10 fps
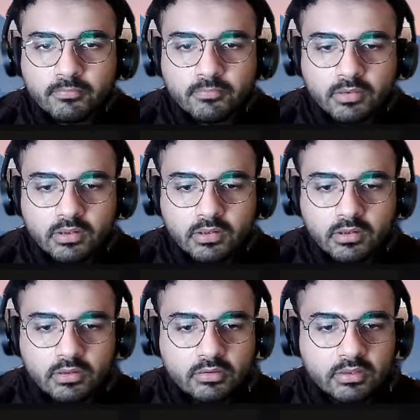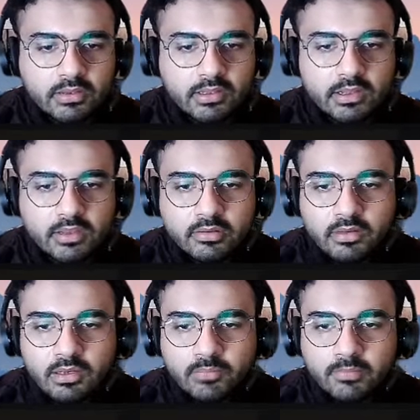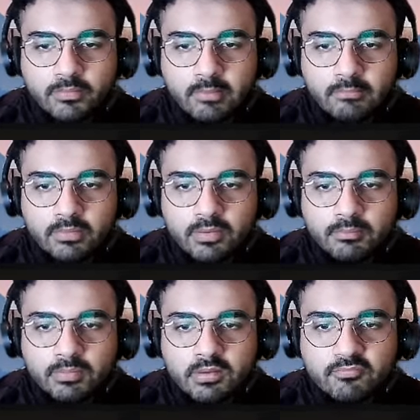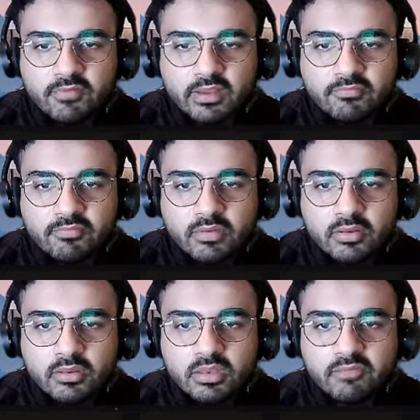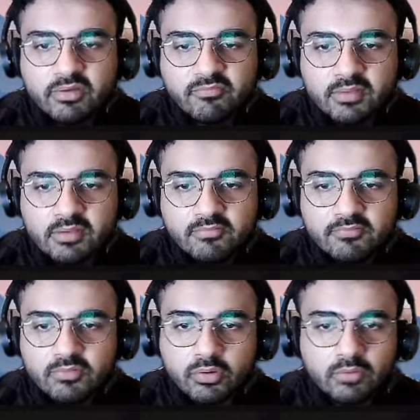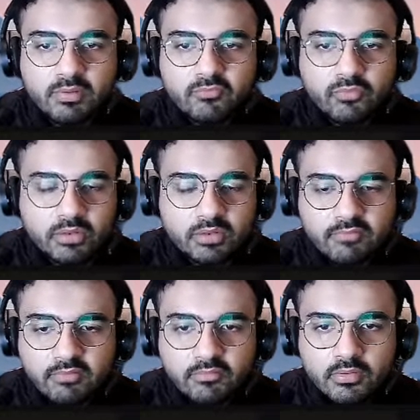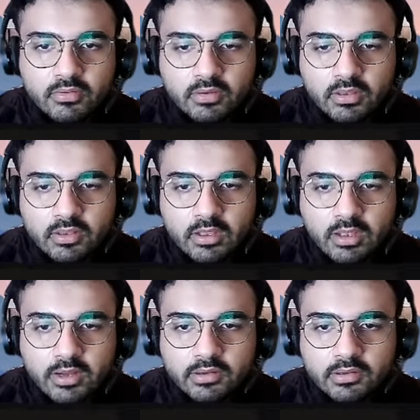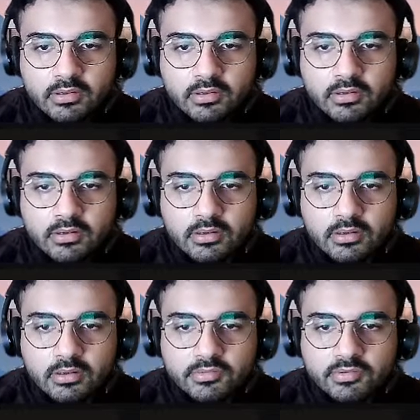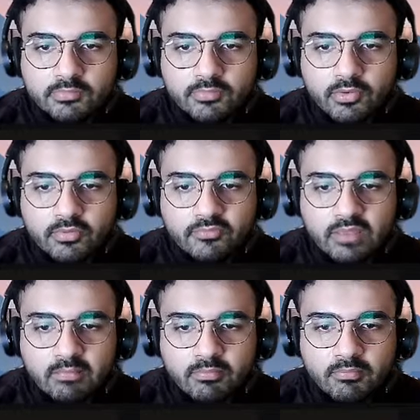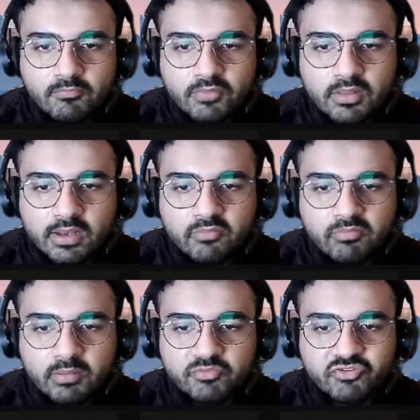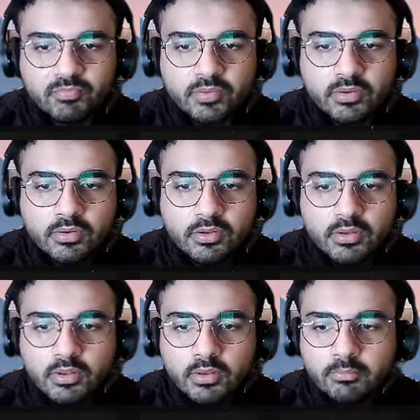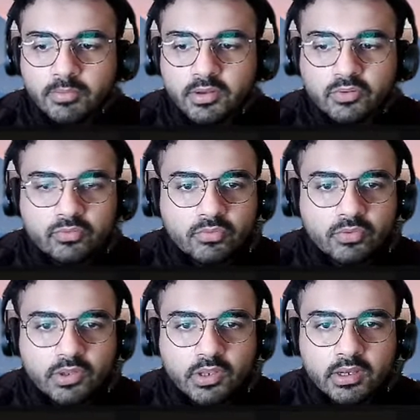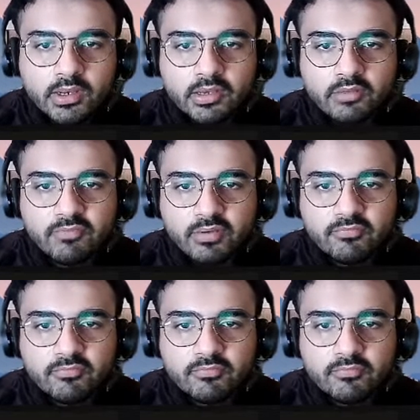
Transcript: Yeah, nice. I've castle now. Probably play b5, c5, sorry b4, c5 at some point of time with the idea of playing bishop b2 and knight e5.